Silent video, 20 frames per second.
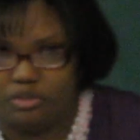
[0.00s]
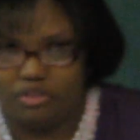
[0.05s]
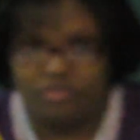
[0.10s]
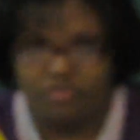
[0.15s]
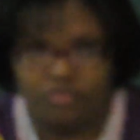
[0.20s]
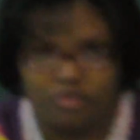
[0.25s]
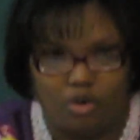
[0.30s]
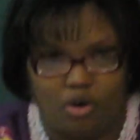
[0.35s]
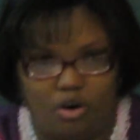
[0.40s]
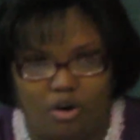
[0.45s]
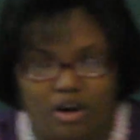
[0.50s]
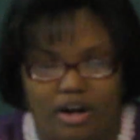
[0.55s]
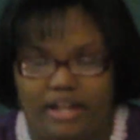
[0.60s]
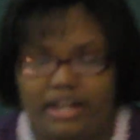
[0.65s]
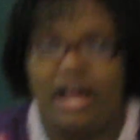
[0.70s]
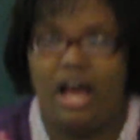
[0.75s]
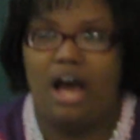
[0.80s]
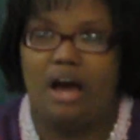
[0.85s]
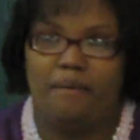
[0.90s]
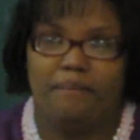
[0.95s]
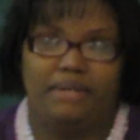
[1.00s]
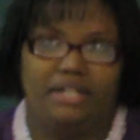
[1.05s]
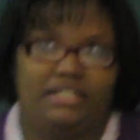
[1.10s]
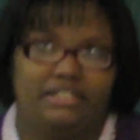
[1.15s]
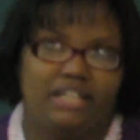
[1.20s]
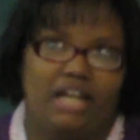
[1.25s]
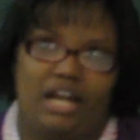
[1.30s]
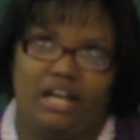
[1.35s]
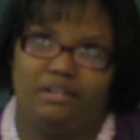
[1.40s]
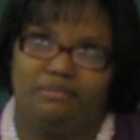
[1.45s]
we fall and how many
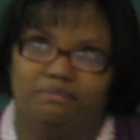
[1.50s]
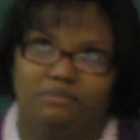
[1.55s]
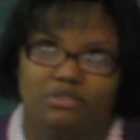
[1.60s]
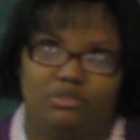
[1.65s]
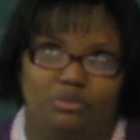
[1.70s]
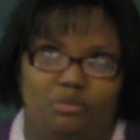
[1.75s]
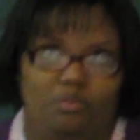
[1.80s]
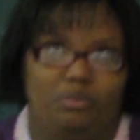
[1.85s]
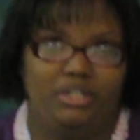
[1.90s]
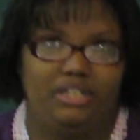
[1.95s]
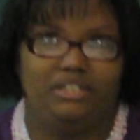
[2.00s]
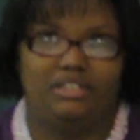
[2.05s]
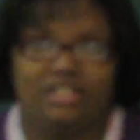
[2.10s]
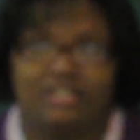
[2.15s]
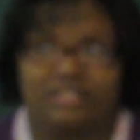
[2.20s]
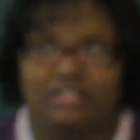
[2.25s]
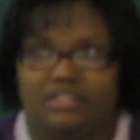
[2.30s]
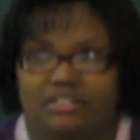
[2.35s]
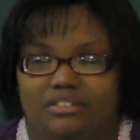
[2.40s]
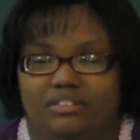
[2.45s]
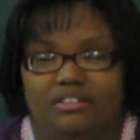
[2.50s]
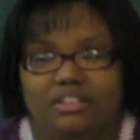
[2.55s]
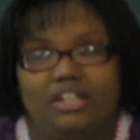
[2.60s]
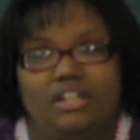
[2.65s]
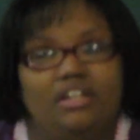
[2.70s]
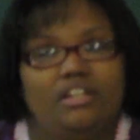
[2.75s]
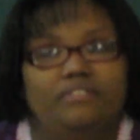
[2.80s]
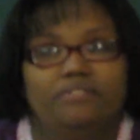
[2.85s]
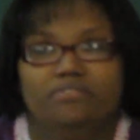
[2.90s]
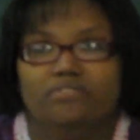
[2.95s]
times we
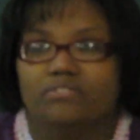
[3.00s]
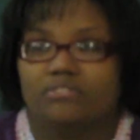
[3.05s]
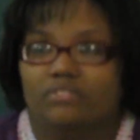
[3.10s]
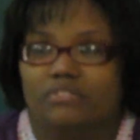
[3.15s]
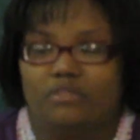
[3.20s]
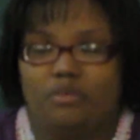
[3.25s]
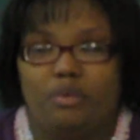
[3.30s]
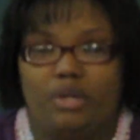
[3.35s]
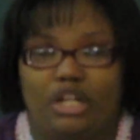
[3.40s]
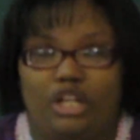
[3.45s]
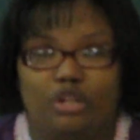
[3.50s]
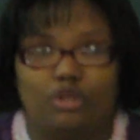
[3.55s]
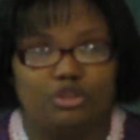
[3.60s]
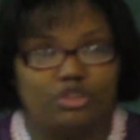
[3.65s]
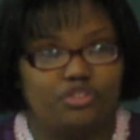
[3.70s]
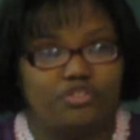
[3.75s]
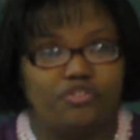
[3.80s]
lose